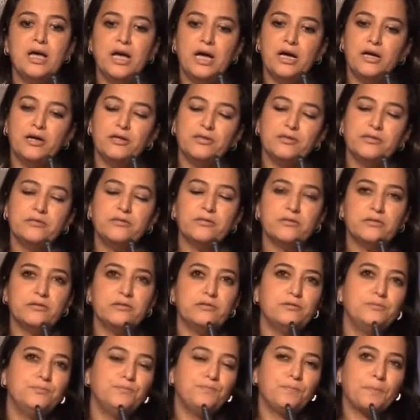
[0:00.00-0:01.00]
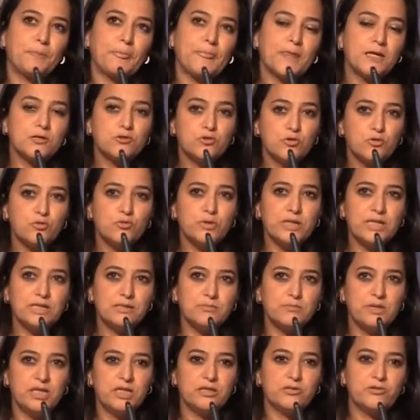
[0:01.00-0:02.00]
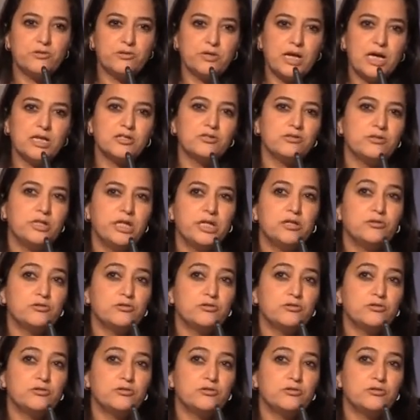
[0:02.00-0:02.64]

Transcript: And tourism internationally